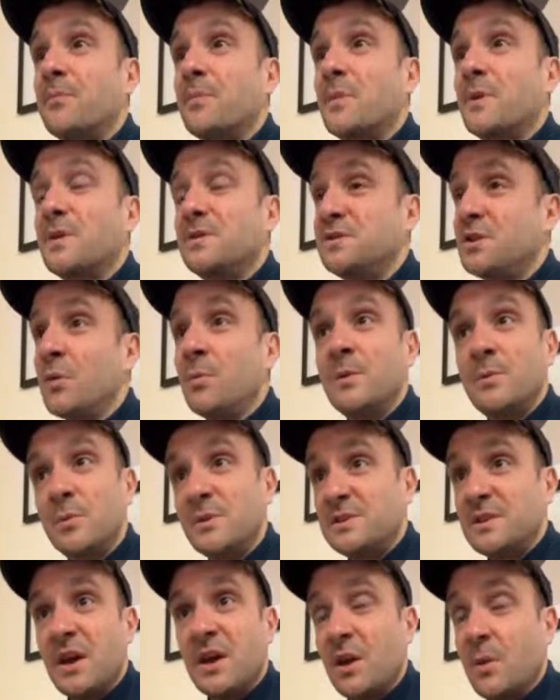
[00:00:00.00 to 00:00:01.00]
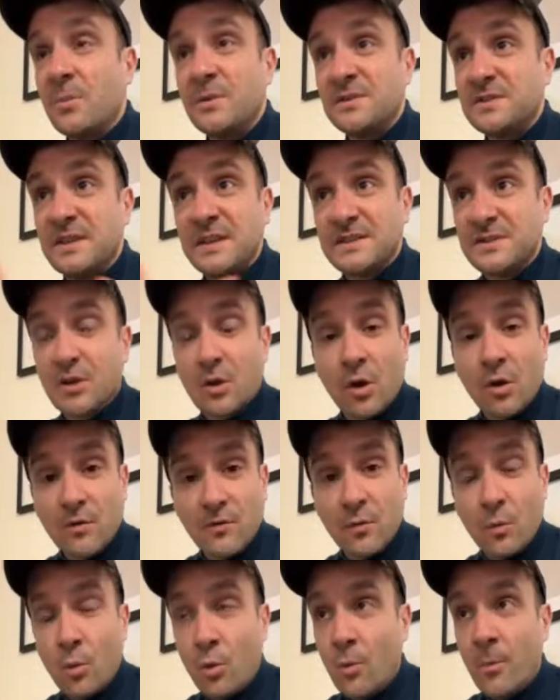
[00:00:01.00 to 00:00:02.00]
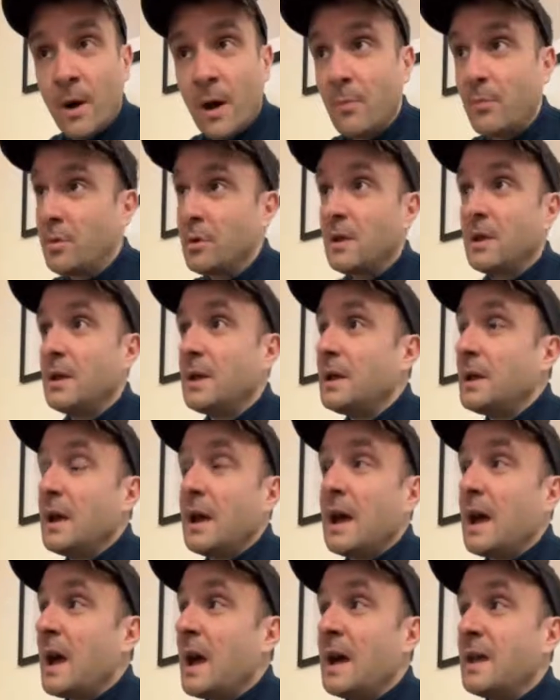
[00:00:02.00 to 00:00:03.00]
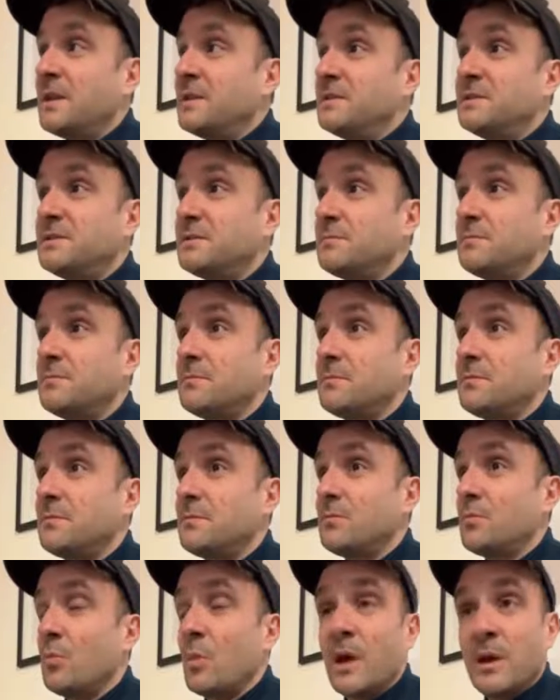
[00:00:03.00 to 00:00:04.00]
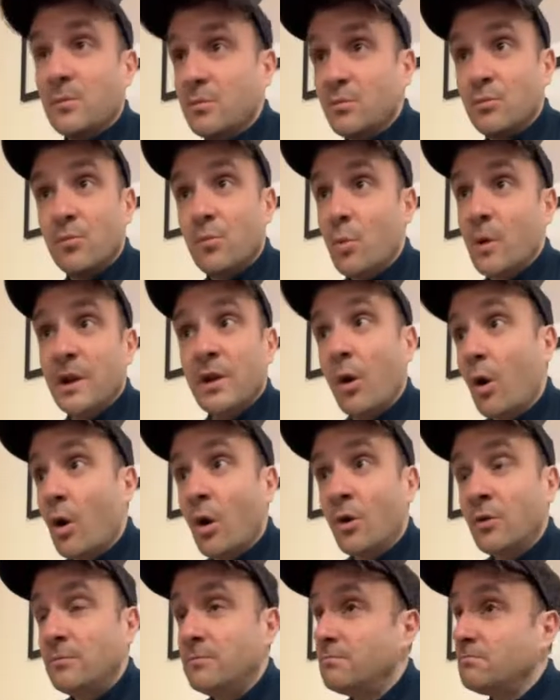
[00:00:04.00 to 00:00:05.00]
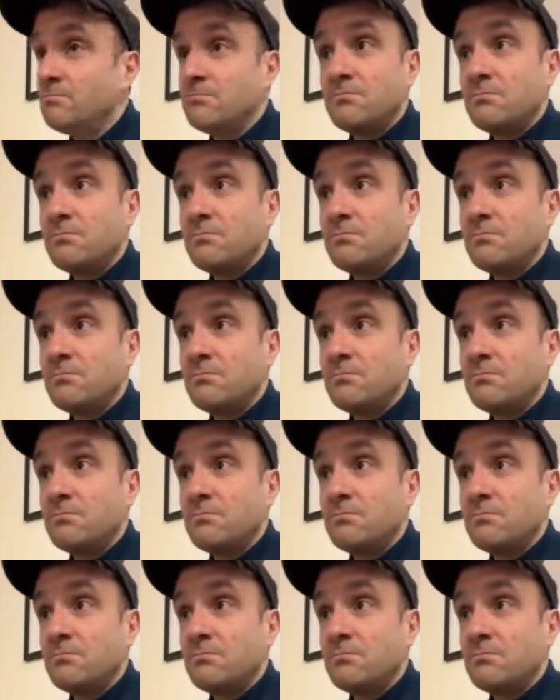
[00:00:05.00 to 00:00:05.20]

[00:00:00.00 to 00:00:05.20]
Because we turn up at 6 o'clock for warm up, and when we're not on,